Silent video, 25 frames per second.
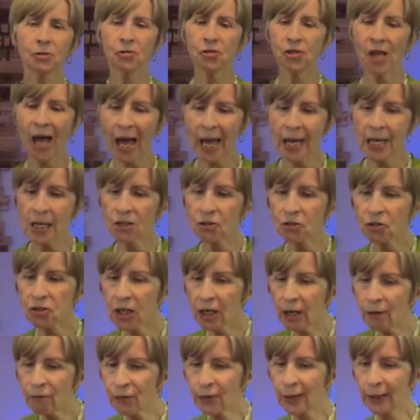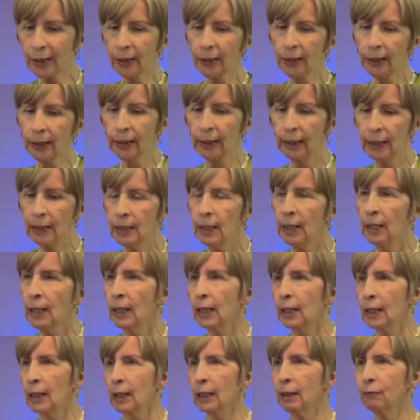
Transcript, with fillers: But scientifically,